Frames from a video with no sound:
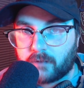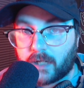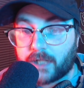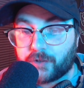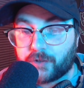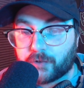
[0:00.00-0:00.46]

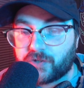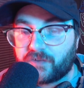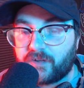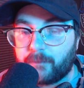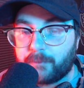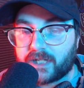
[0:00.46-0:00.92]
and you're
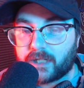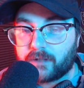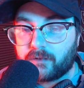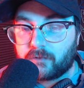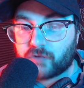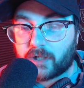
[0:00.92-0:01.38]
just a
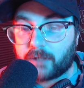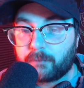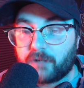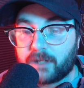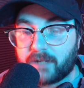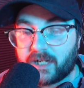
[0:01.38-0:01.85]
bigot trying to
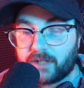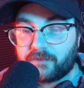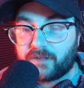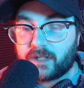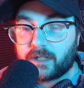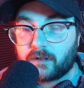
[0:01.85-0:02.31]
blame
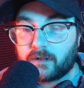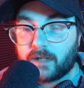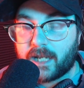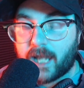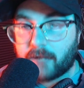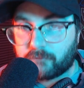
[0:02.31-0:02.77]
anything
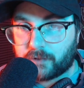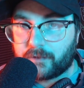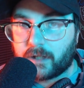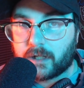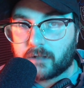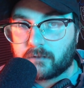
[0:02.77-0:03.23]
and
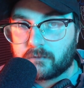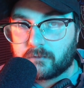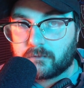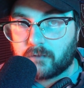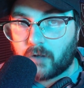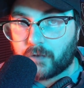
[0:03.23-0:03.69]
everything
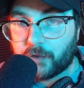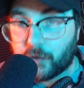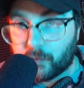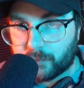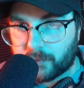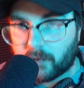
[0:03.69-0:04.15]
on the
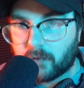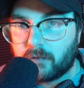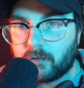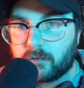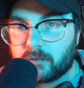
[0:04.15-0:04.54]
new girl.